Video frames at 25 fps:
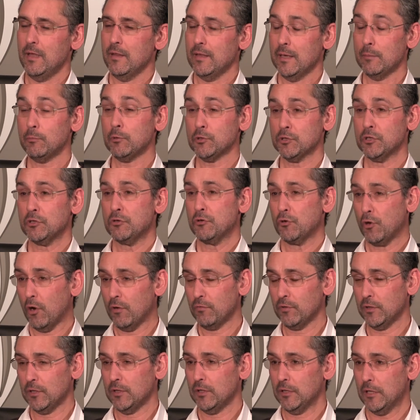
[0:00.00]
That was a
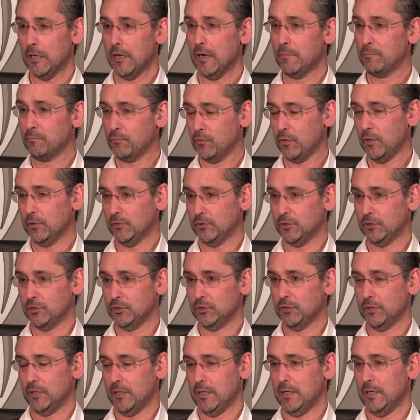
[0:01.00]
novel approach